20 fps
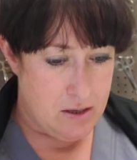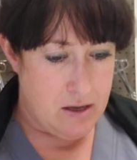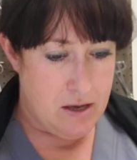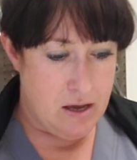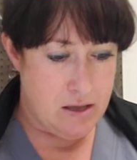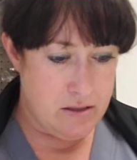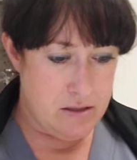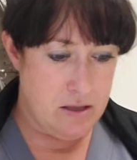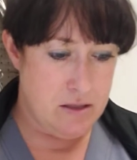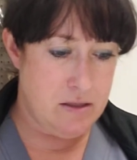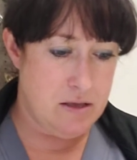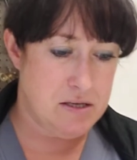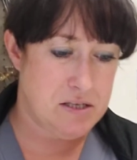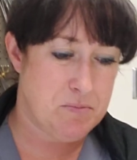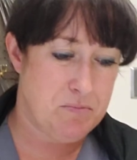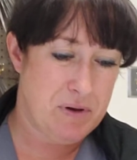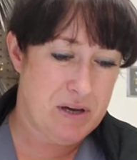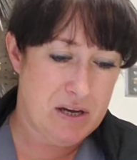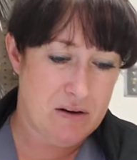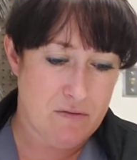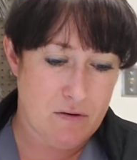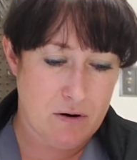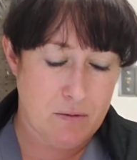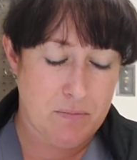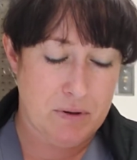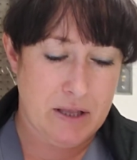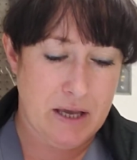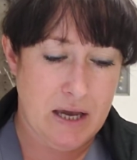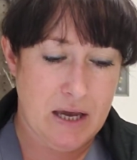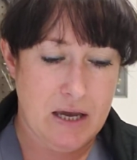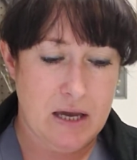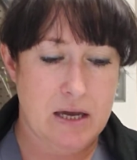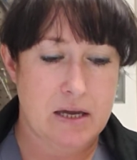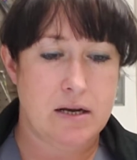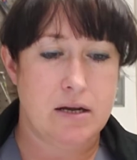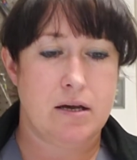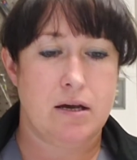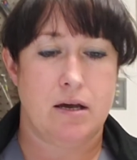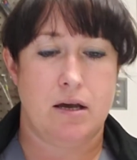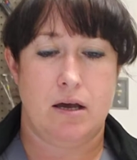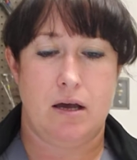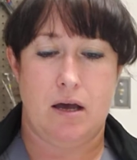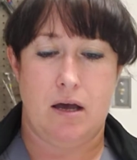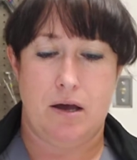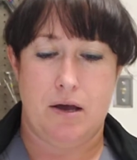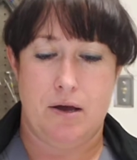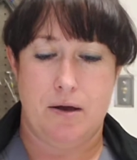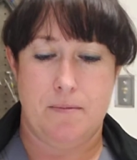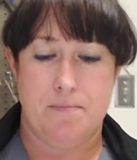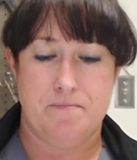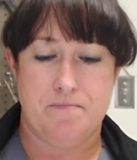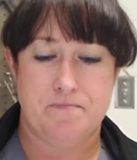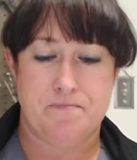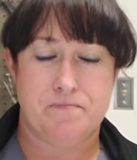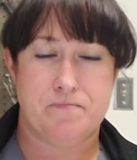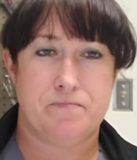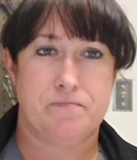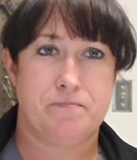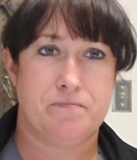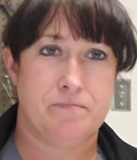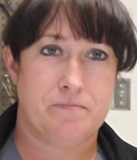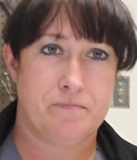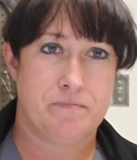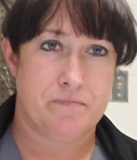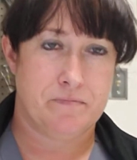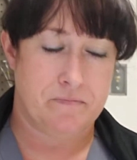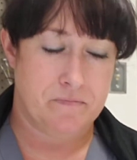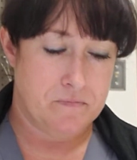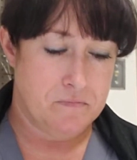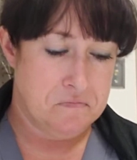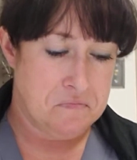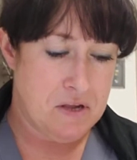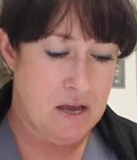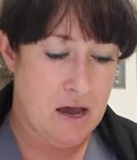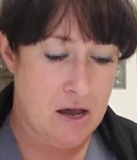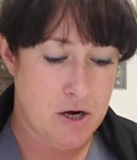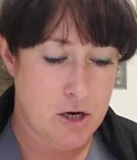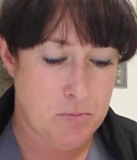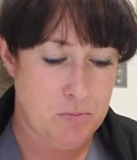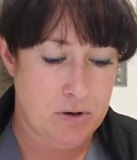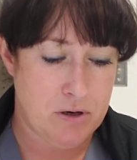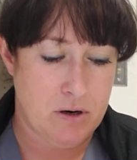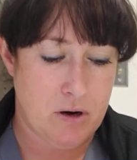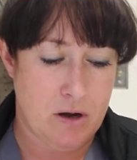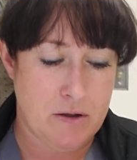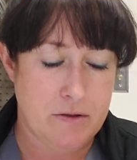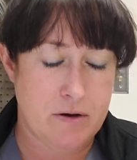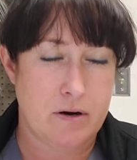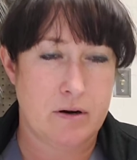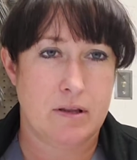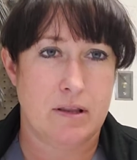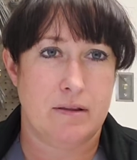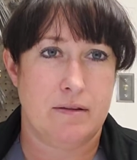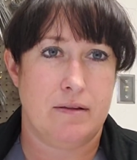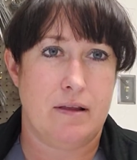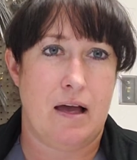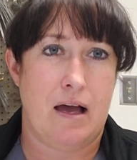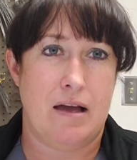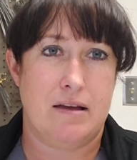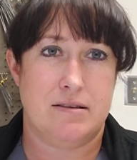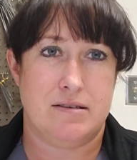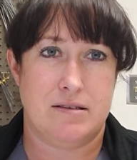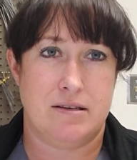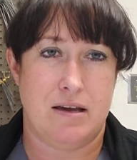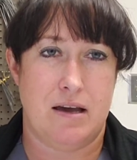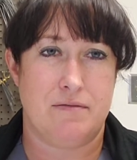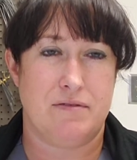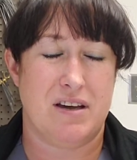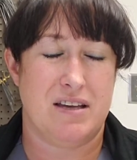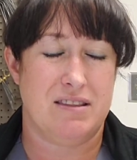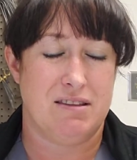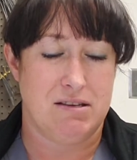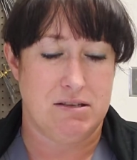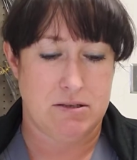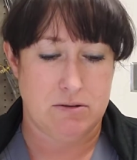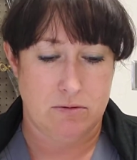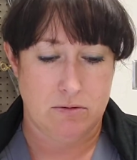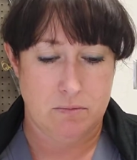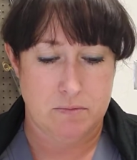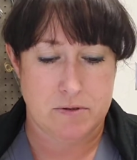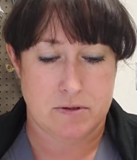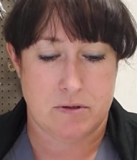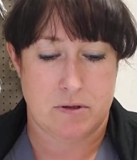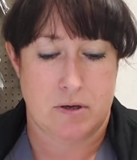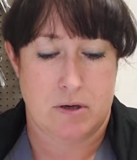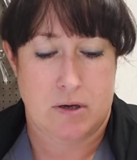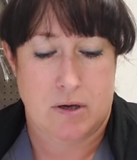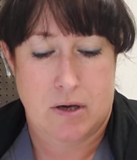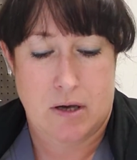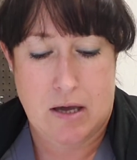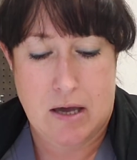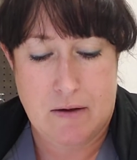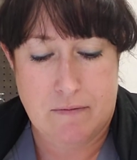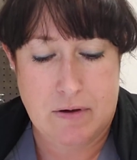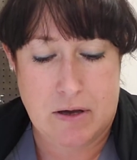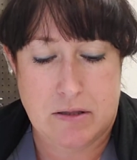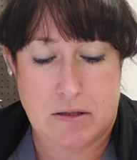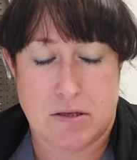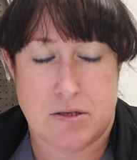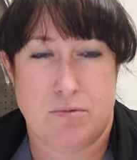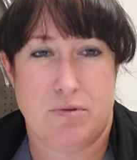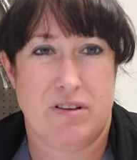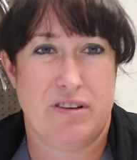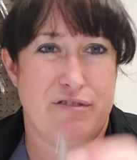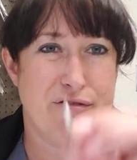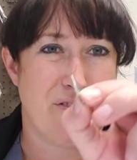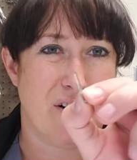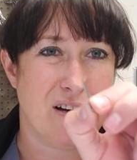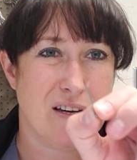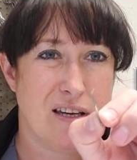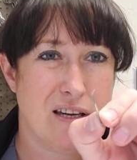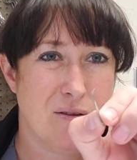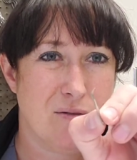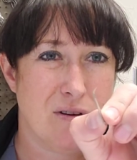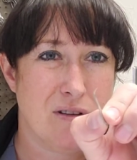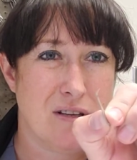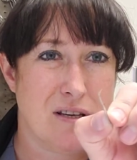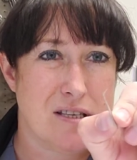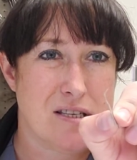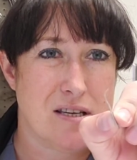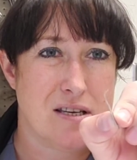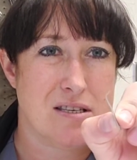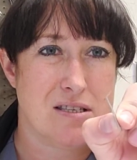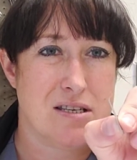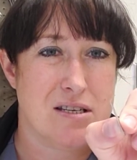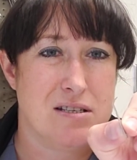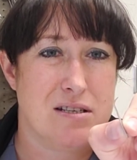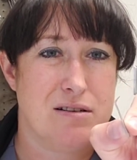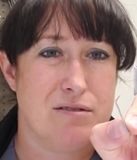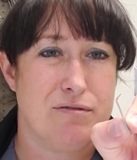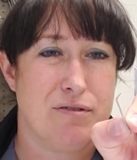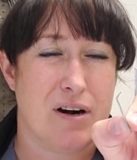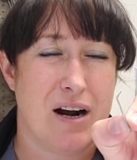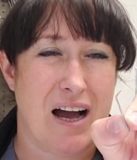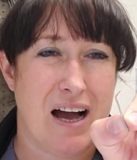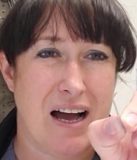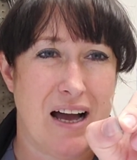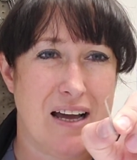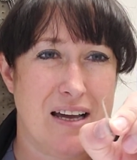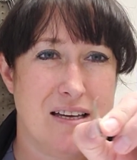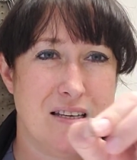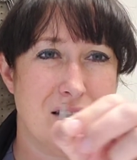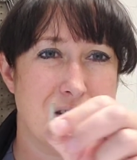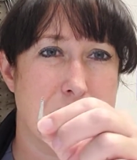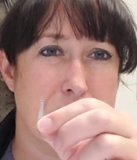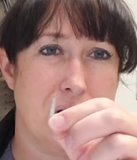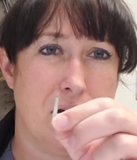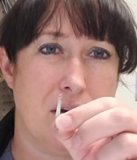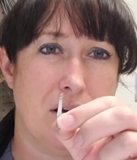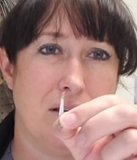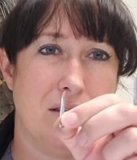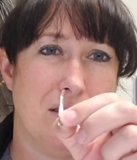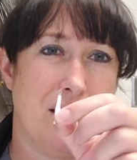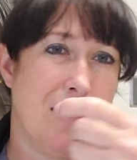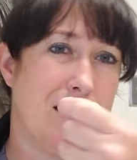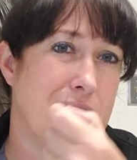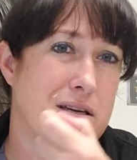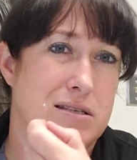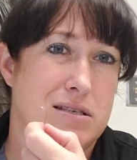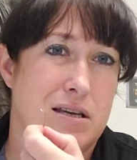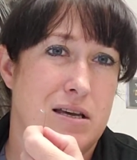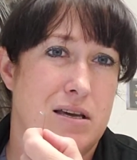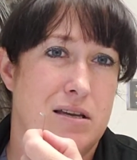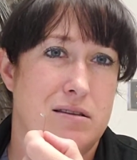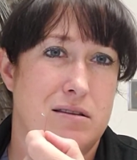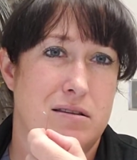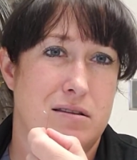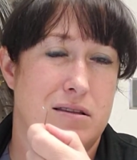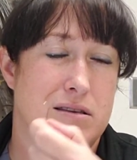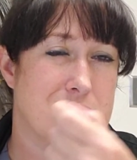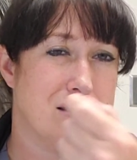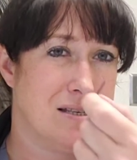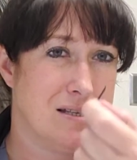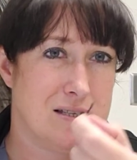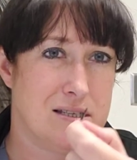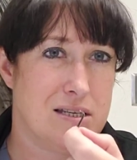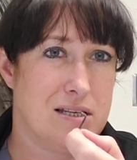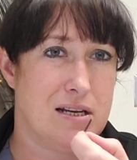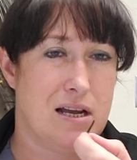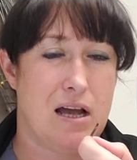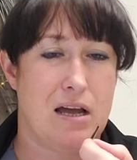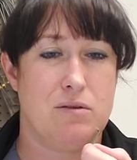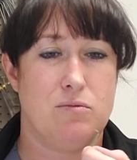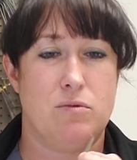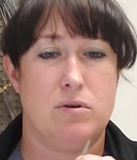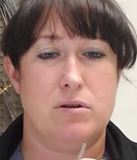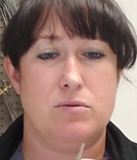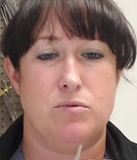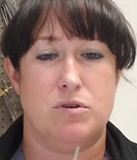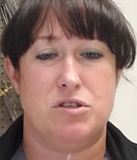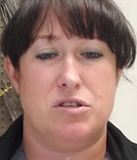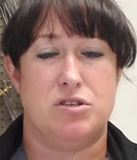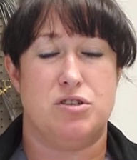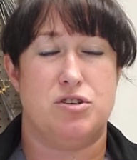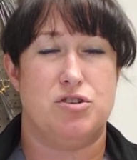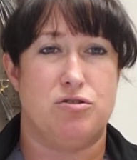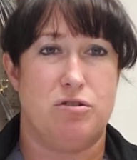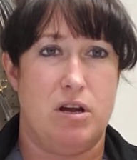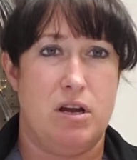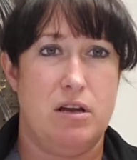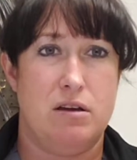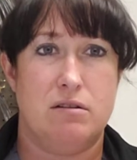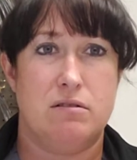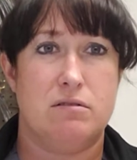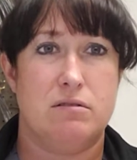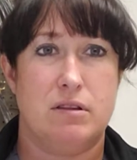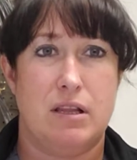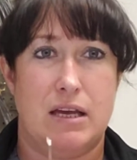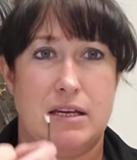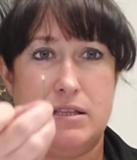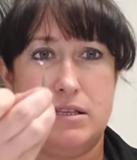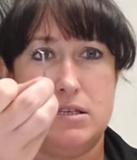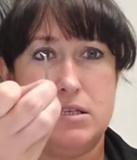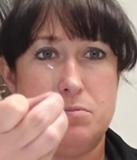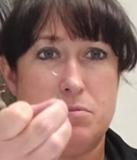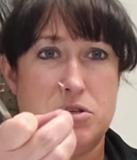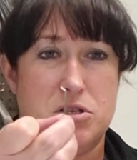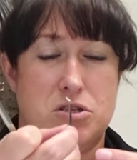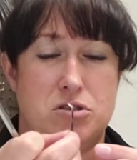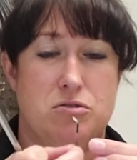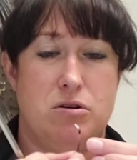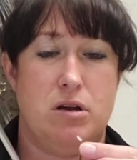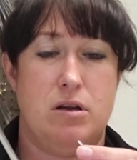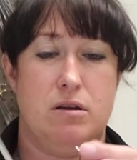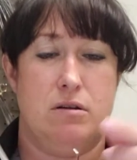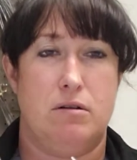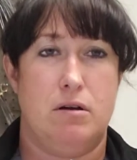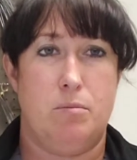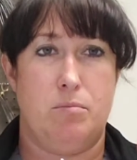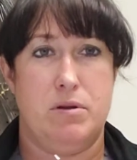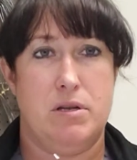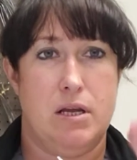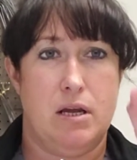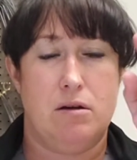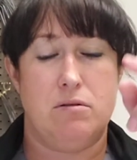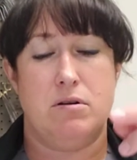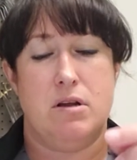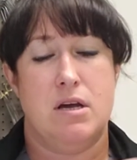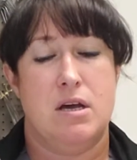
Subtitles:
And then this beaver blade, how do you put it on there? See, I've got this really funky one that's intended for eyes, but like I said, the 69 one, which is straight like this but straight up and down,